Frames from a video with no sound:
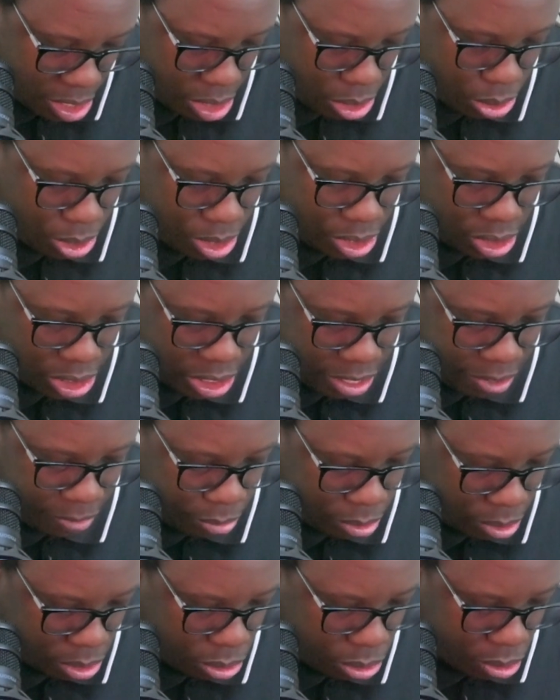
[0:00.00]
your shaft
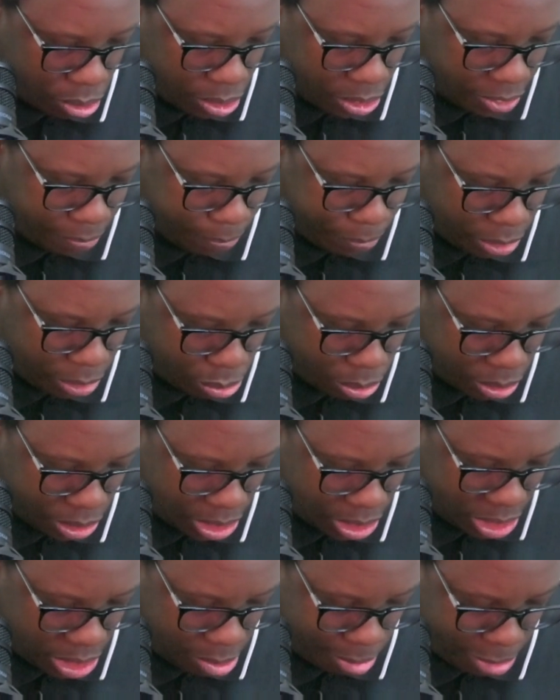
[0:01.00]
will go in between
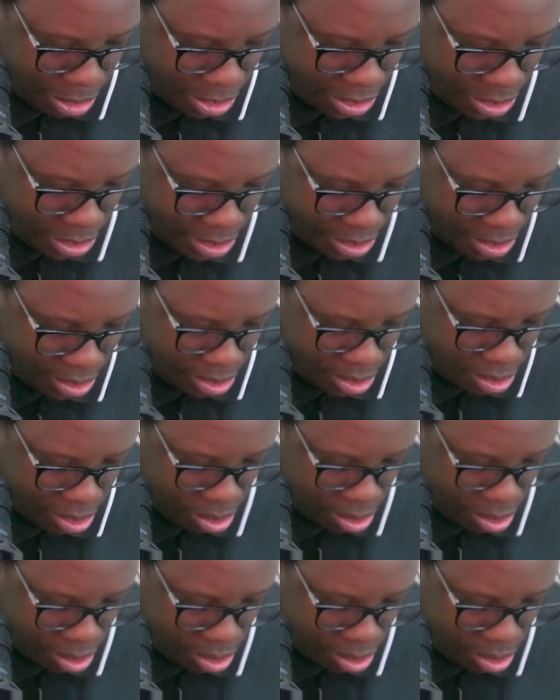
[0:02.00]
the spaces.